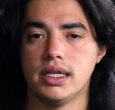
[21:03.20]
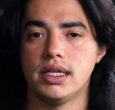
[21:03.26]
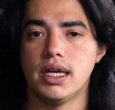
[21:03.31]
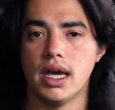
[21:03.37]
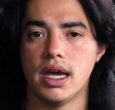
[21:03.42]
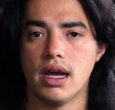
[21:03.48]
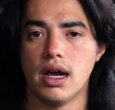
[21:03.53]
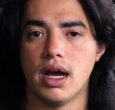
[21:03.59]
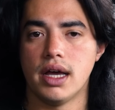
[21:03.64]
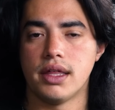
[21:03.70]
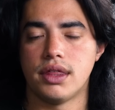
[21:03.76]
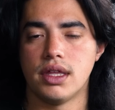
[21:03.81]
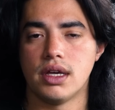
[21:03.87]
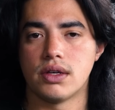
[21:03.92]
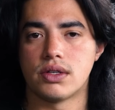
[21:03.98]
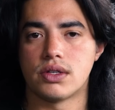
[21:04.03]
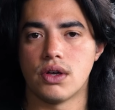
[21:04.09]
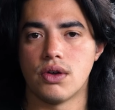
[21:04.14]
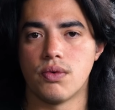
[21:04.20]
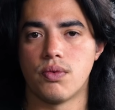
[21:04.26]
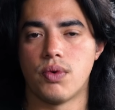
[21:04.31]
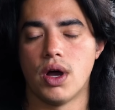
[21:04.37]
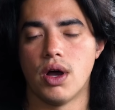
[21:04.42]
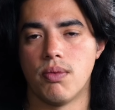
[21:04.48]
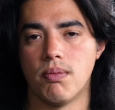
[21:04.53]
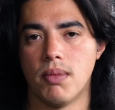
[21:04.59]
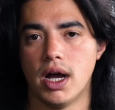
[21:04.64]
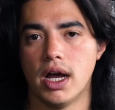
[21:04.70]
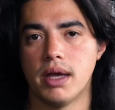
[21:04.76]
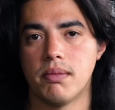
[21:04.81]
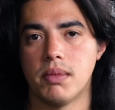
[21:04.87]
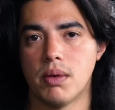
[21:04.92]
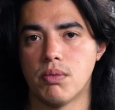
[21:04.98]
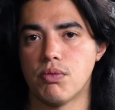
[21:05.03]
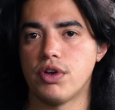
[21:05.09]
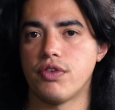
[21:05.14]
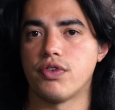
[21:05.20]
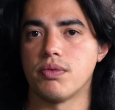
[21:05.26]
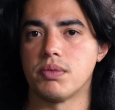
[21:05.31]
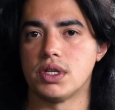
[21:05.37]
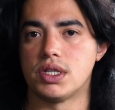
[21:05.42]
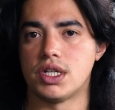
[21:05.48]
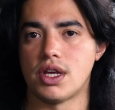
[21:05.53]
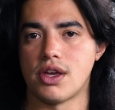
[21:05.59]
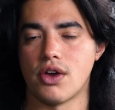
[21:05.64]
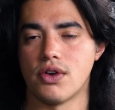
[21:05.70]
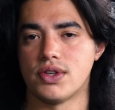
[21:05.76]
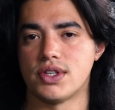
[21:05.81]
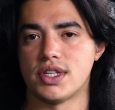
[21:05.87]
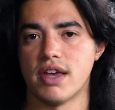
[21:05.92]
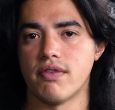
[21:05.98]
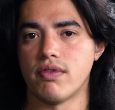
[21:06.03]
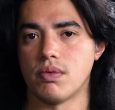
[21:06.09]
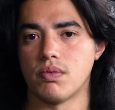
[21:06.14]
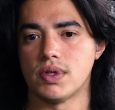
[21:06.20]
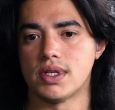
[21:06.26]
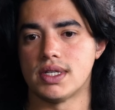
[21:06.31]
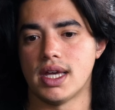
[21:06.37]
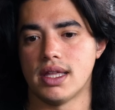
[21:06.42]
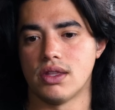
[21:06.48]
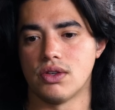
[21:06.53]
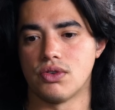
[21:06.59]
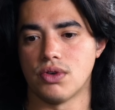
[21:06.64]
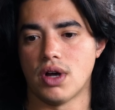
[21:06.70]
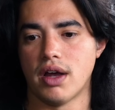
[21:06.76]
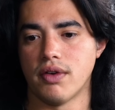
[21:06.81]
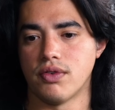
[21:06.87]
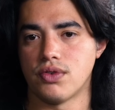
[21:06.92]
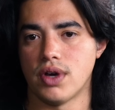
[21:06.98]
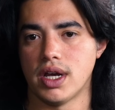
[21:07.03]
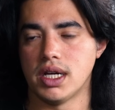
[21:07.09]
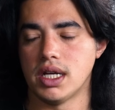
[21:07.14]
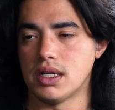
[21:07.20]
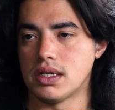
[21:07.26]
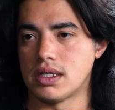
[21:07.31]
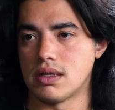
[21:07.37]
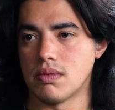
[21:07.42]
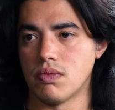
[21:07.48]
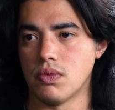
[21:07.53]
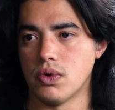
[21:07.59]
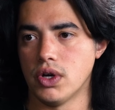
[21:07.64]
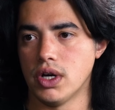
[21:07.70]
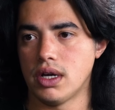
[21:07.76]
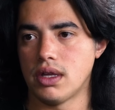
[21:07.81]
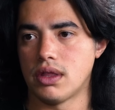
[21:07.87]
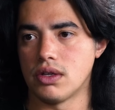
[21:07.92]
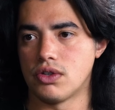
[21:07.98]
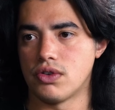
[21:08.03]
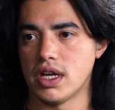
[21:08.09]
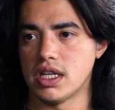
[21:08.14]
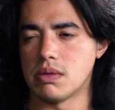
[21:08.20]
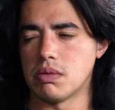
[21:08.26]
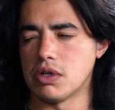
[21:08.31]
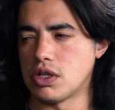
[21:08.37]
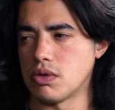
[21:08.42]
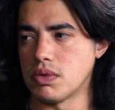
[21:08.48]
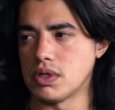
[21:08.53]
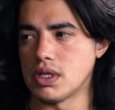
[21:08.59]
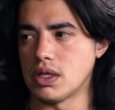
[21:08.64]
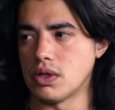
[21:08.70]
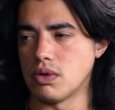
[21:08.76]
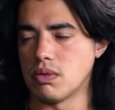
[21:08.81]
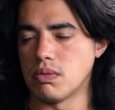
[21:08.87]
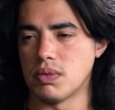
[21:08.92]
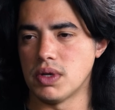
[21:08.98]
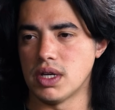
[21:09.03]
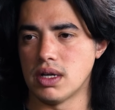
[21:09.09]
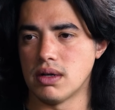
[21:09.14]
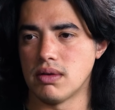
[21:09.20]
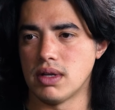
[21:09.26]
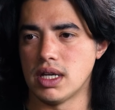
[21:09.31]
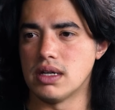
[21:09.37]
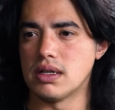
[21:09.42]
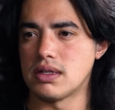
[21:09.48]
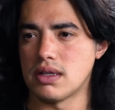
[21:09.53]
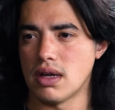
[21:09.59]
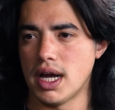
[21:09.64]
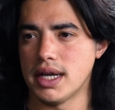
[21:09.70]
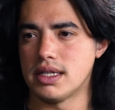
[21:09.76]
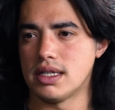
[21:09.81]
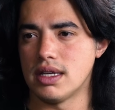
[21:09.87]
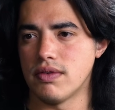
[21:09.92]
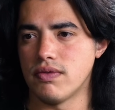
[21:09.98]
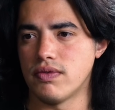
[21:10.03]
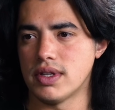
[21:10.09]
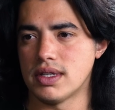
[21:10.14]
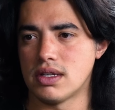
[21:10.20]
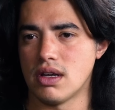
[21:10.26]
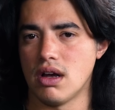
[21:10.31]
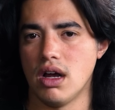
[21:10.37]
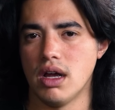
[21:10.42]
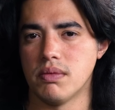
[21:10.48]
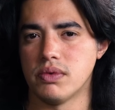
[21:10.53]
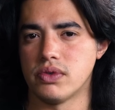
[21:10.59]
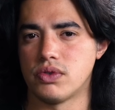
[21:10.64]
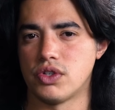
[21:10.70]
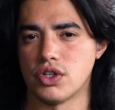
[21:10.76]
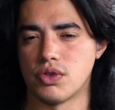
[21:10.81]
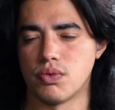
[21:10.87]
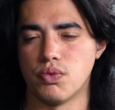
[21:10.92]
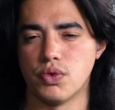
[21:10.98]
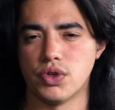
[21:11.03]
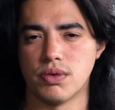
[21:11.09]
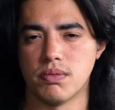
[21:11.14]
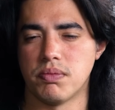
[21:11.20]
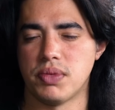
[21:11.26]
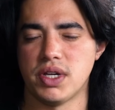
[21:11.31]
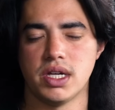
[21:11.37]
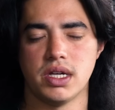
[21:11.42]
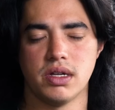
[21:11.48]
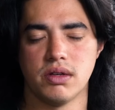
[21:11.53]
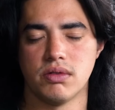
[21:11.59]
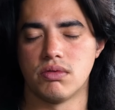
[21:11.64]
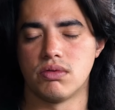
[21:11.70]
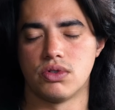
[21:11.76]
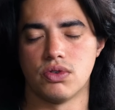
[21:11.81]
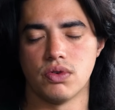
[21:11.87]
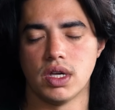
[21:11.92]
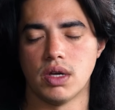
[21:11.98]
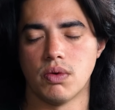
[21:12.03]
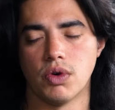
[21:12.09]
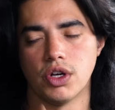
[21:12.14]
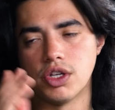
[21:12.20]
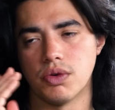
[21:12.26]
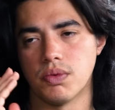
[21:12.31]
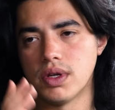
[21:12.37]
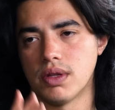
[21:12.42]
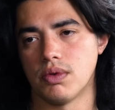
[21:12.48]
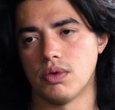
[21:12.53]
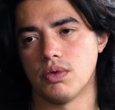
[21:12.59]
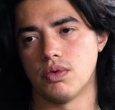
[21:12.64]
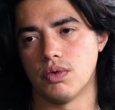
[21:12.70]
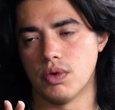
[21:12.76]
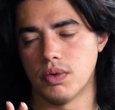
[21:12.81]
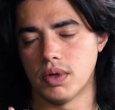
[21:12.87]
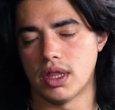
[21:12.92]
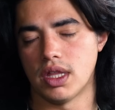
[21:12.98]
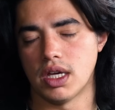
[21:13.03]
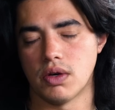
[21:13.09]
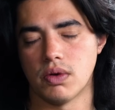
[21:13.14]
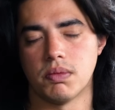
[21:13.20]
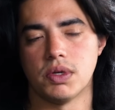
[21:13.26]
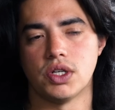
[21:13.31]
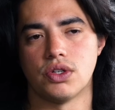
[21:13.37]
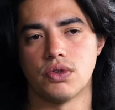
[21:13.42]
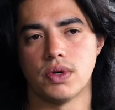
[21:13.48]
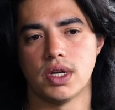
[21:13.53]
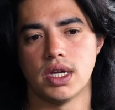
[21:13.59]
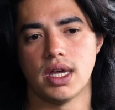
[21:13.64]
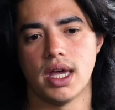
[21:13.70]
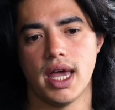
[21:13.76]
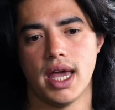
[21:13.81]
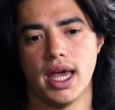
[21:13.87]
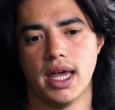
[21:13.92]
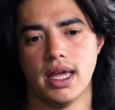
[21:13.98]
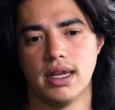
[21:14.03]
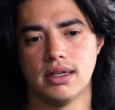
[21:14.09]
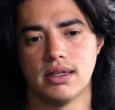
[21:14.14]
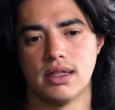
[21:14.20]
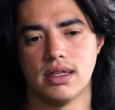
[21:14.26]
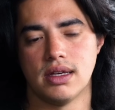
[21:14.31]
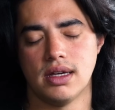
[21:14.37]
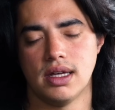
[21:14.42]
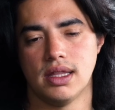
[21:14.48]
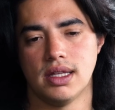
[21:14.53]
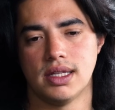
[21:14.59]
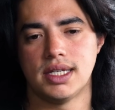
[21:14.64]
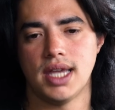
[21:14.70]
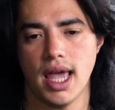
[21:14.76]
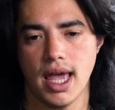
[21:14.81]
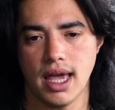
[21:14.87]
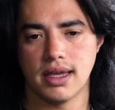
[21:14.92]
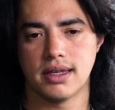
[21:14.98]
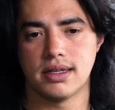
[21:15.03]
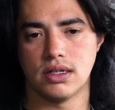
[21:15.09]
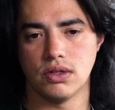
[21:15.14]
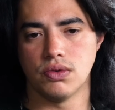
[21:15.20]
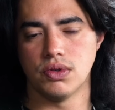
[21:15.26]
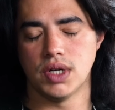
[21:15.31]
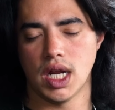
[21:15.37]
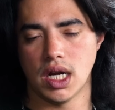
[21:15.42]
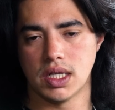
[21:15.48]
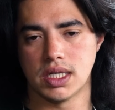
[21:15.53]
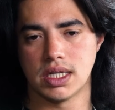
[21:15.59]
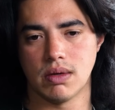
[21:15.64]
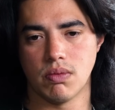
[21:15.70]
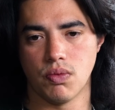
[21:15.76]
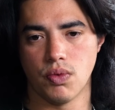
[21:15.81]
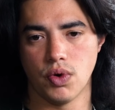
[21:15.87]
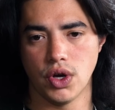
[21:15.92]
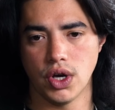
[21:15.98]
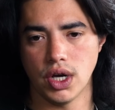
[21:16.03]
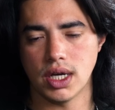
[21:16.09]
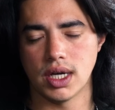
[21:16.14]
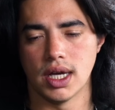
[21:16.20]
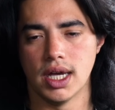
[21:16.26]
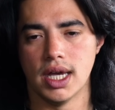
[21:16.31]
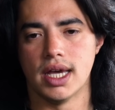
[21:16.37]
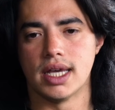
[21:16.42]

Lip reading: Yeah, I think so. My memory from the Tiggo 7 was that the drivetrain needed some work. The transmission was a little bit indecisive at times, just wouldn't be doing what you would think it would be doing. And the tech still needed some work.